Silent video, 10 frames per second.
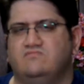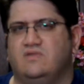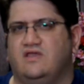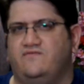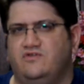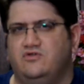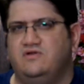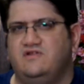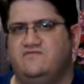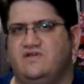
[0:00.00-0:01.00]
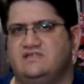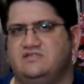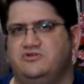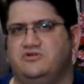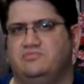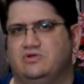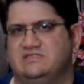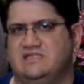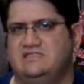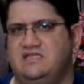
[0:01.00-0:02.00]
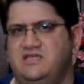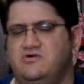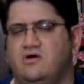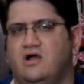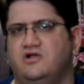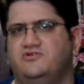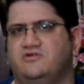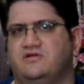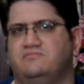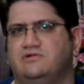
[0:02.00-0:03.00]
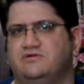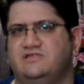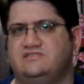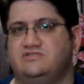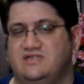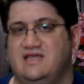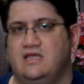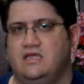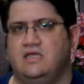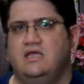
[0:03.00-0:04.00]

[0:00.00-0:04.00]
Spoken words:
if you don't invest in your employees, let's say you hired your employees today,